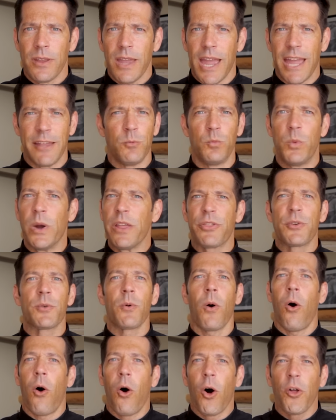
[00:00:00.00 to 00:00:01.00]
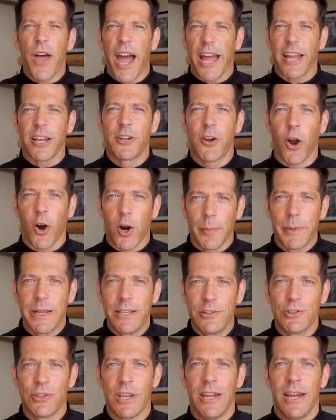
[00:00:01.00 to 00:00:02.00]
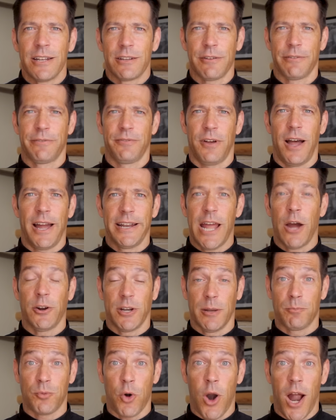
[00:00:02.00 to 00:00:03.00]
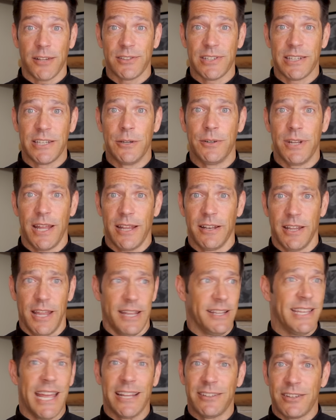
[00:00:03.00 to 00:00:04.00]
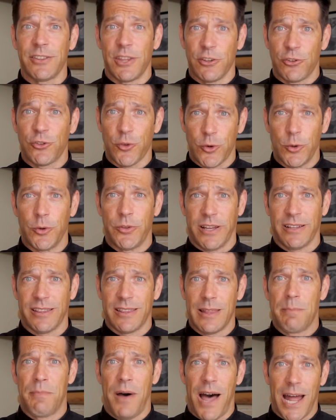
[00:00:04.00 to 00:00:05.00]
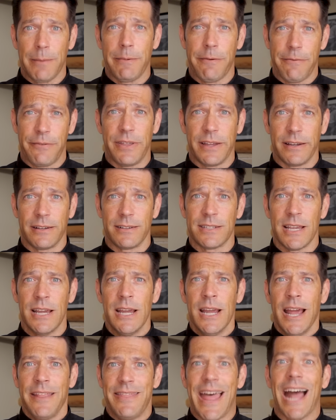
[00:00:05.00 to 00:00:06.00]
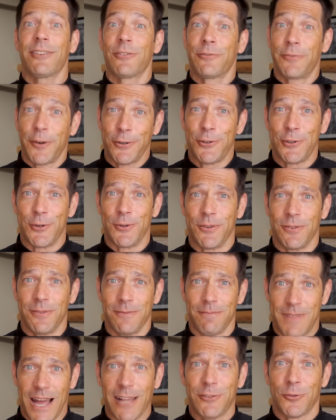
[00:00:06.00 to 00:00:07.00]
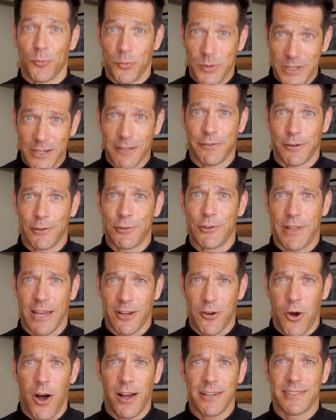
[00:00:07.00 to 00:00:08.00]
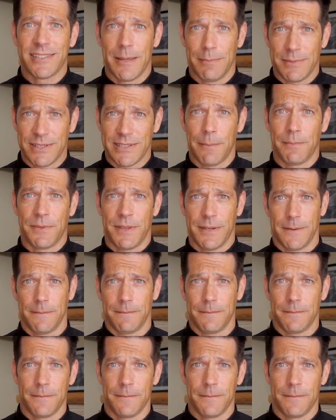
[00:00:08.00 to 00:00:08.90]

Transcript: and went through all that garbage to find out and prosecute and get to the truth, to get to the bottom of things. That's virtue. That's real virtue. That cost them something.